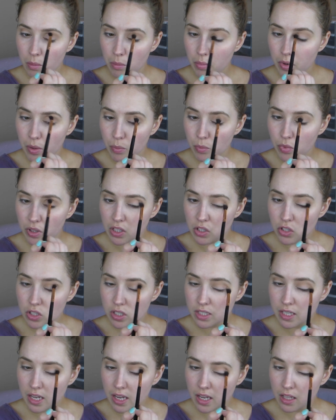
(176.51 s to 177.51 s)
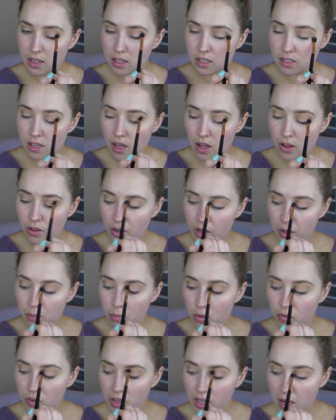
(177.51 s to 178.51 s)
But I'm really just taking this color and
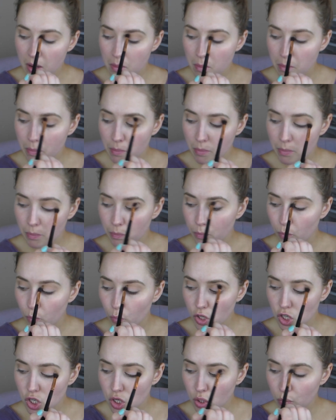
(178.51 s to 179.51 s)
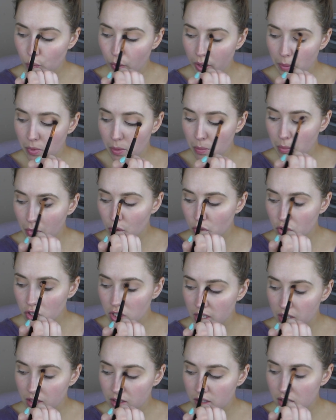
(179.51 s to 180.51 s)
moving it in windshield wiper
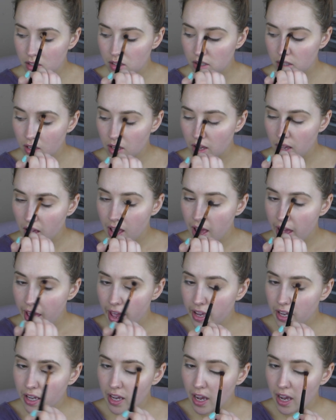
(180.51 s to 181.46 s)
motions and